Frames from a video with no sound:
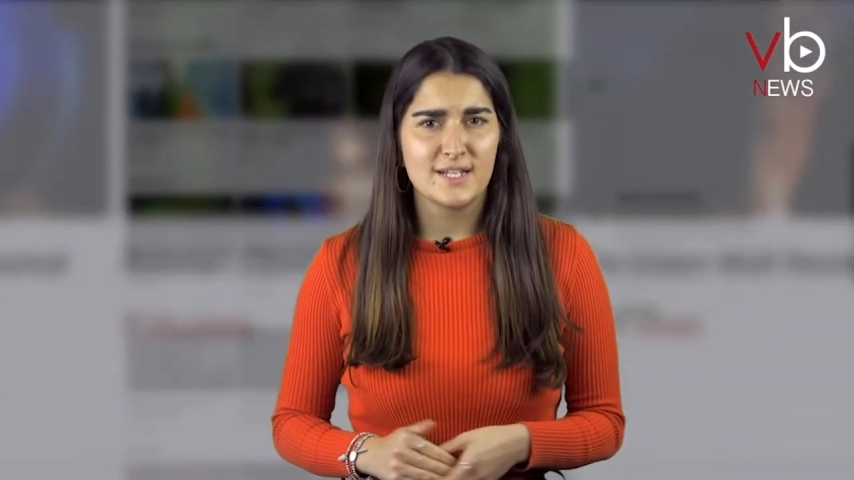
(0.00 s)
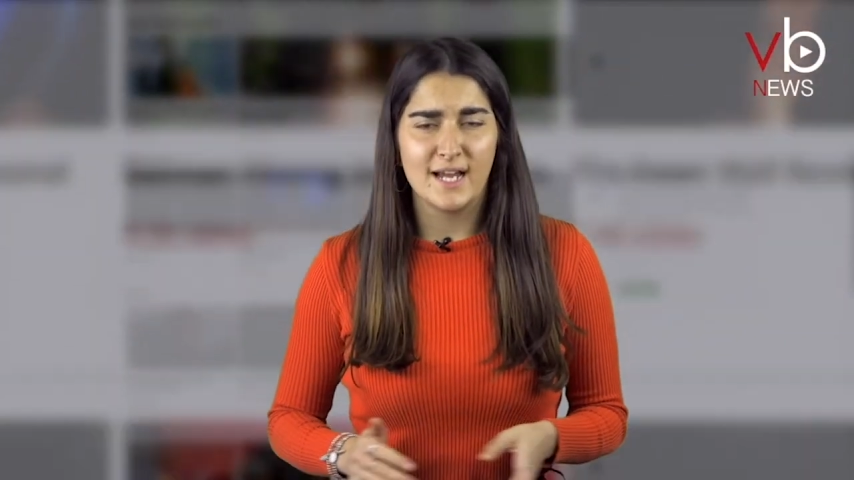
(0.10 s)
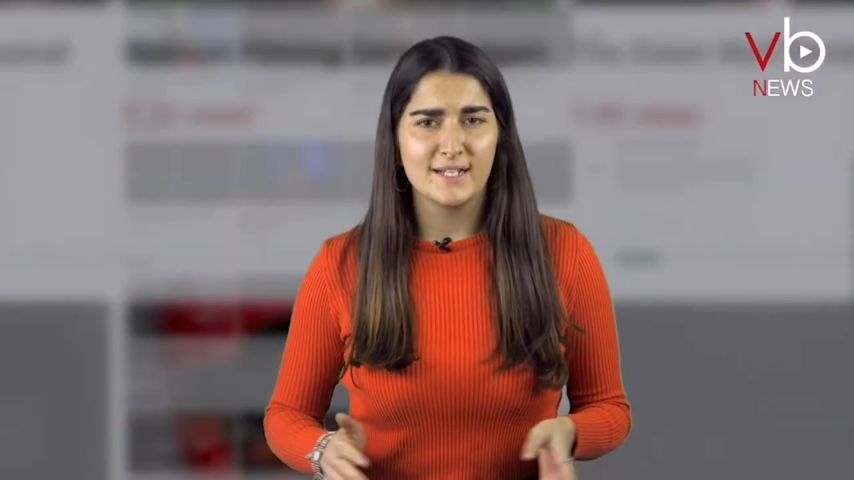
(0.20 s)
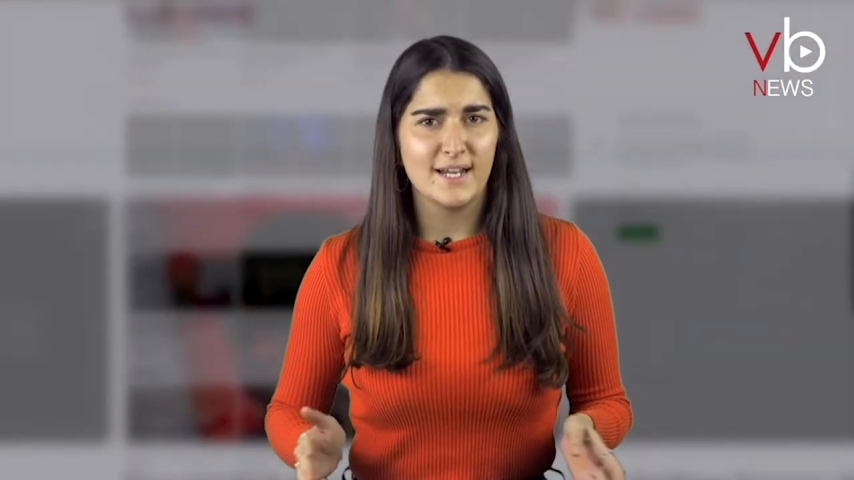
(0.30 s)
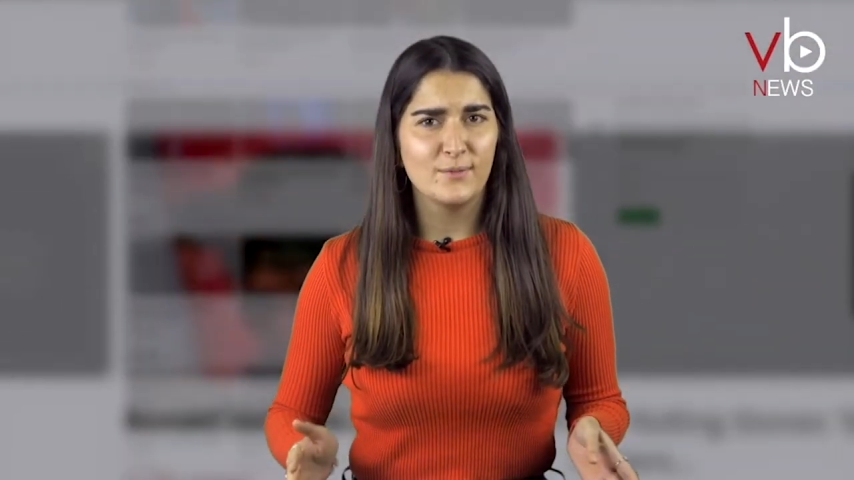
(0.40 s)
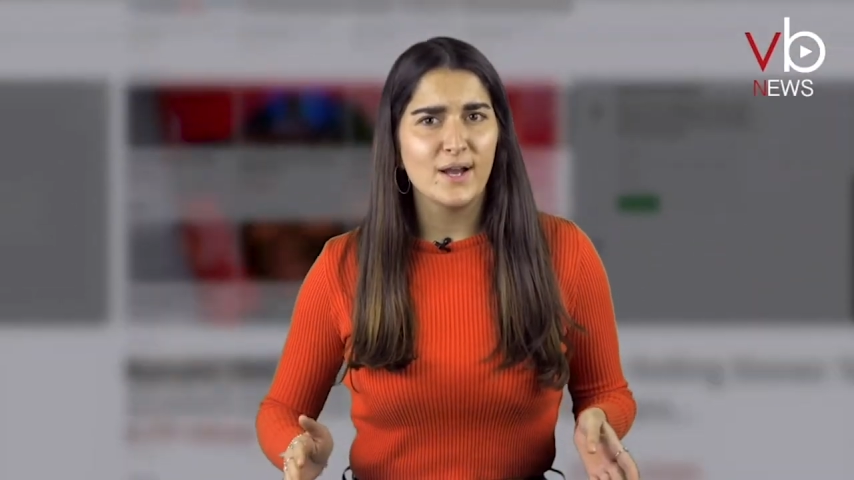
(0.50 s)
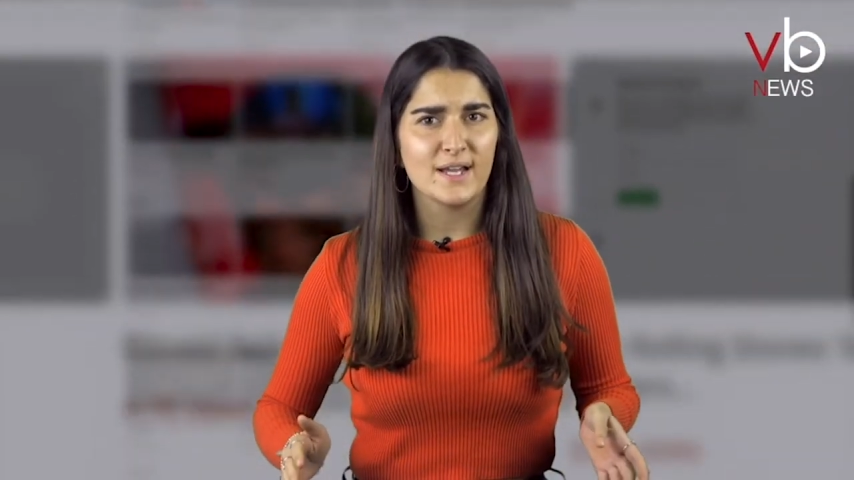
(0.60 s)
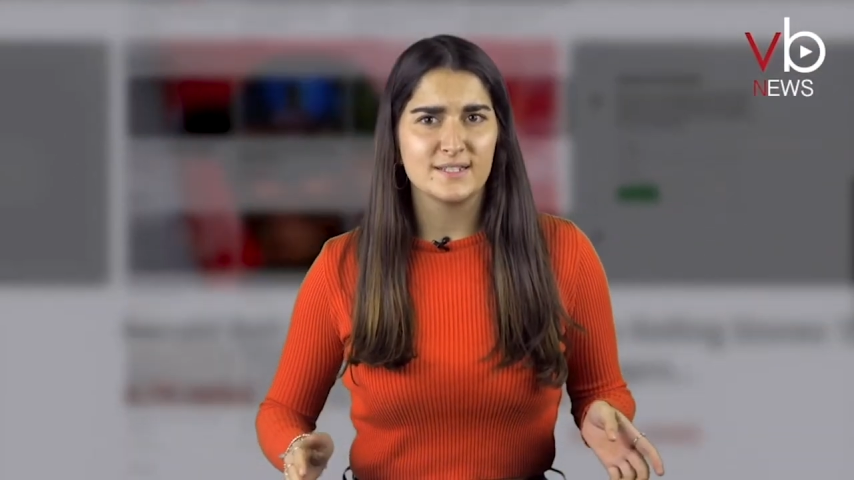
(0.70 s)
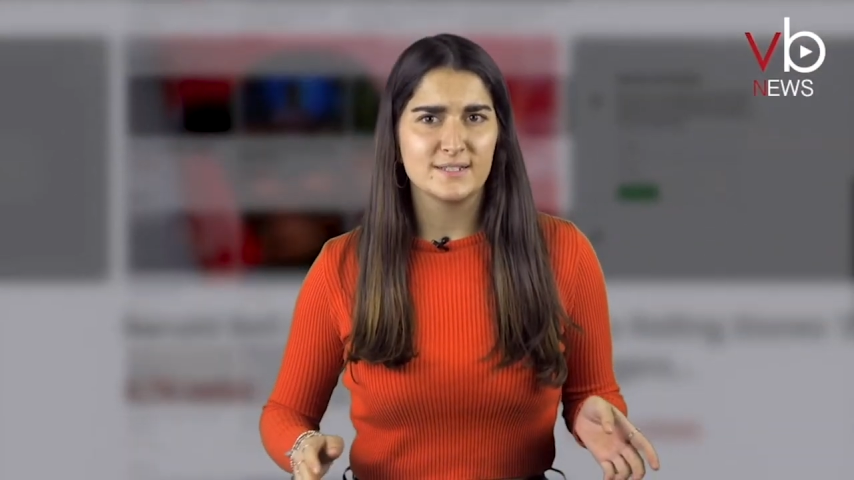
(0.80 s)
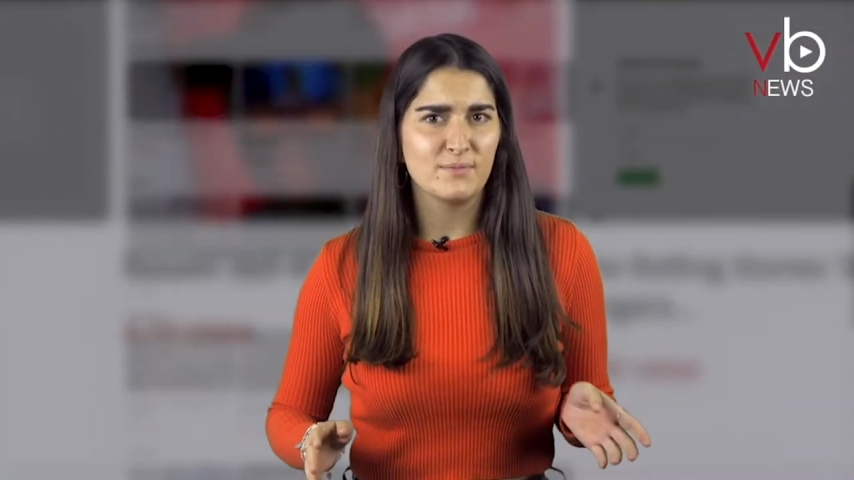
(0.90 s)
Kanye
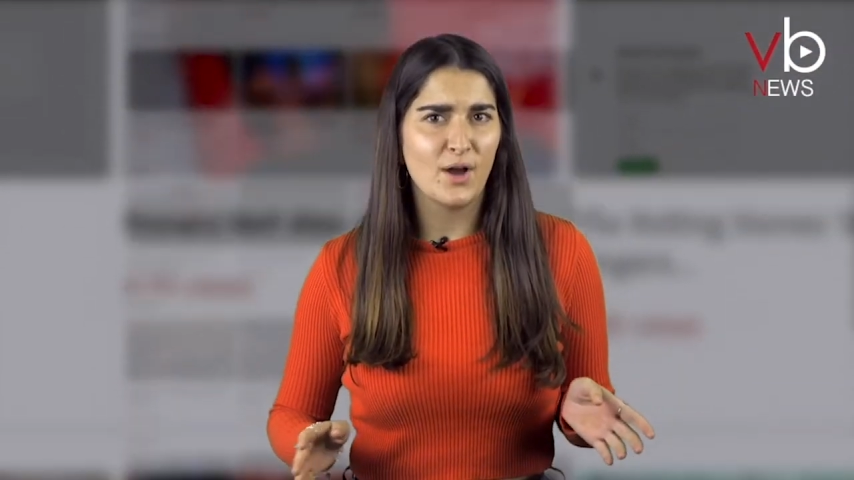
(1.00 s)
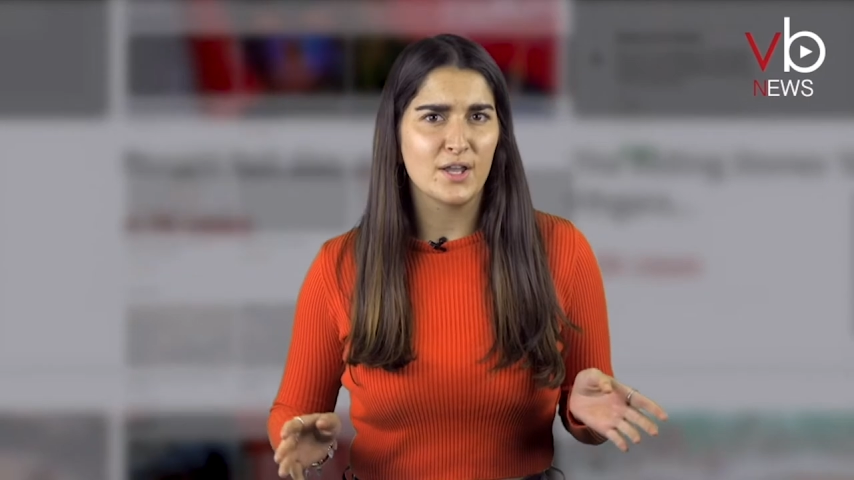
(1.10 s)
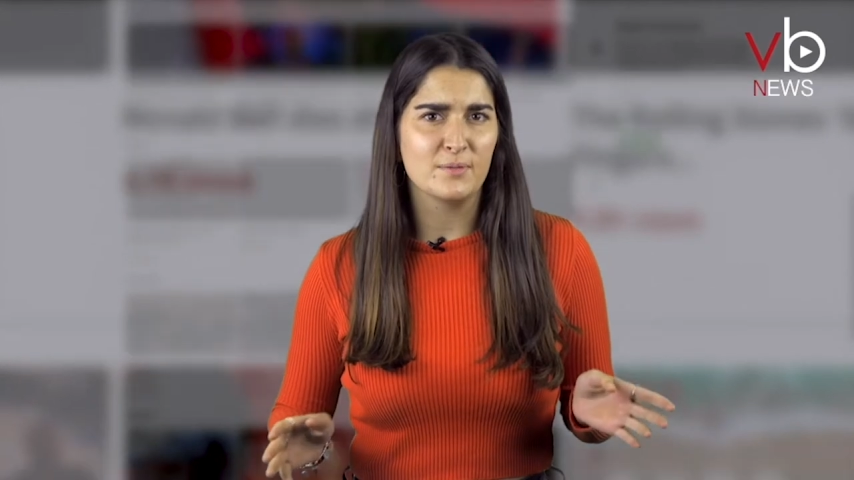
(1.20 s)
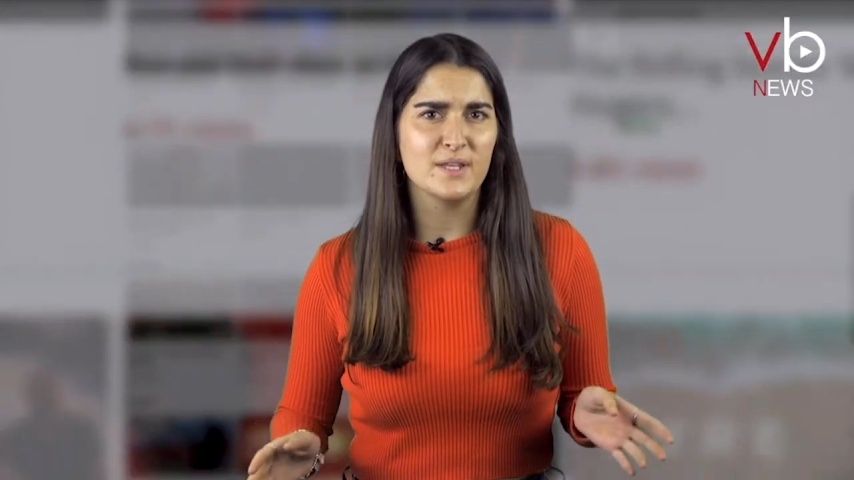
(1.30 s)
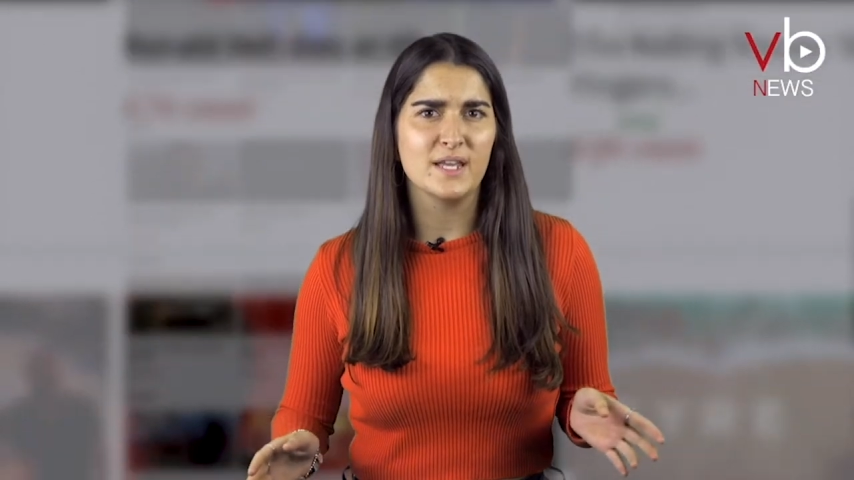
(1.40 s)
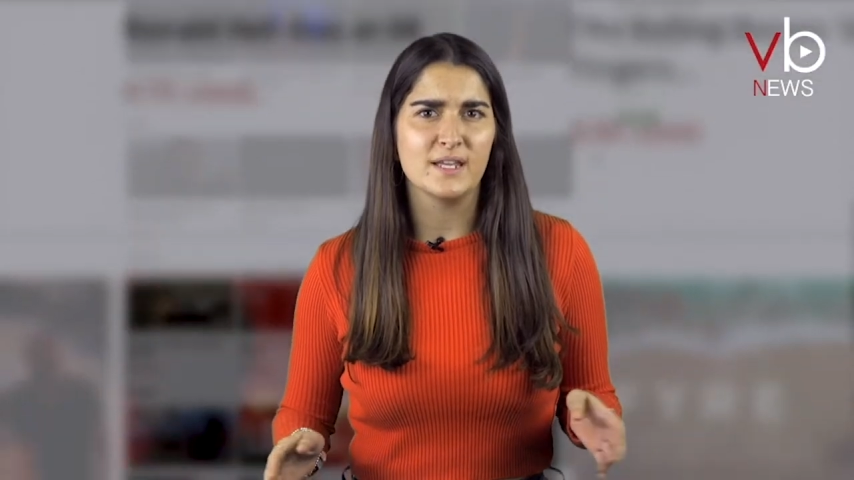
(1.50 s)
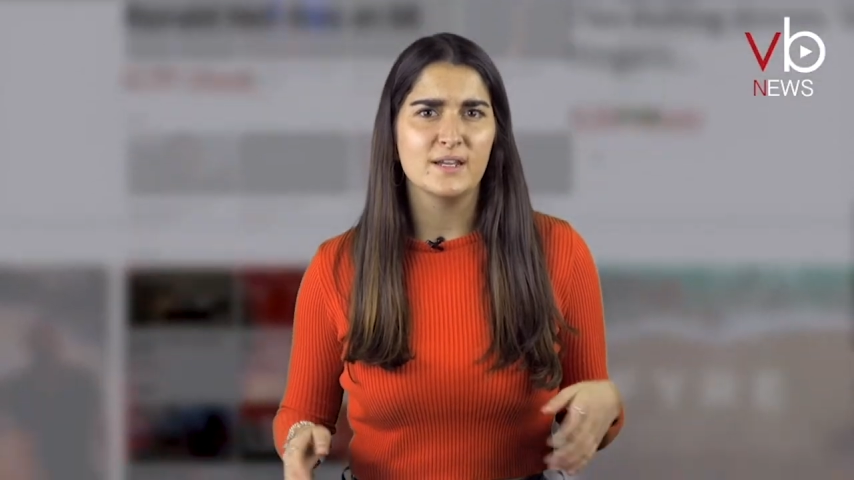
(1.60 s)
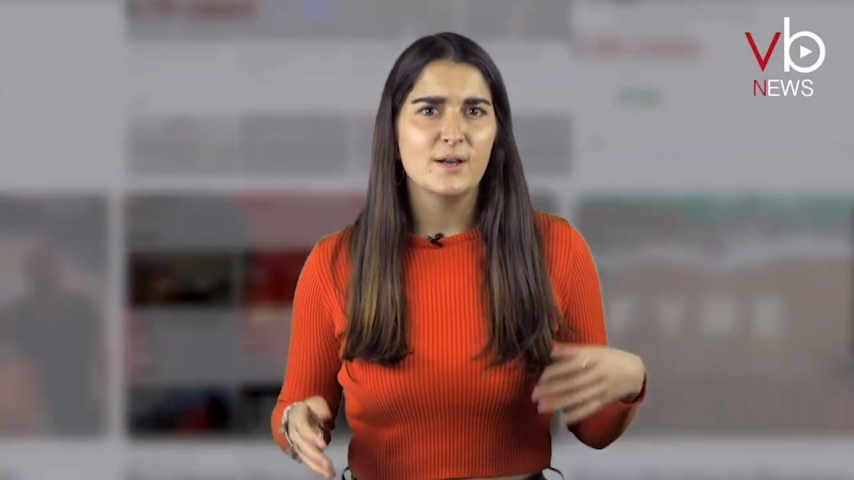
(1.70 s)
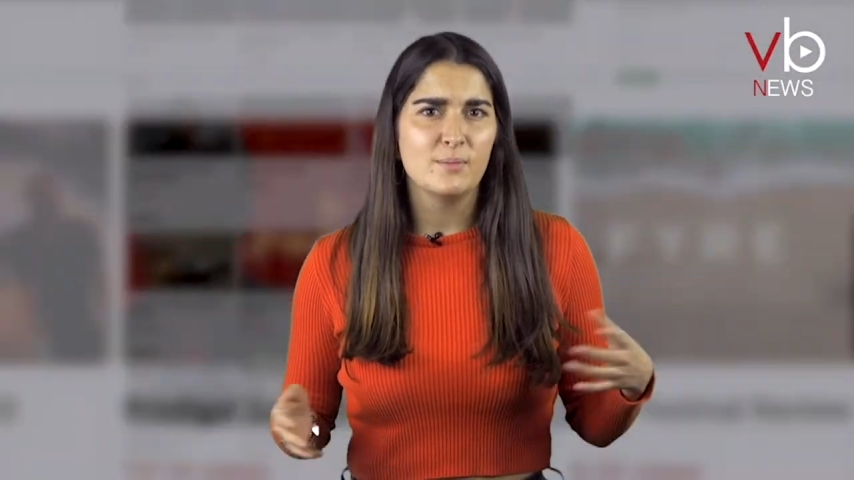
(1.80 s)
West, I am Ye."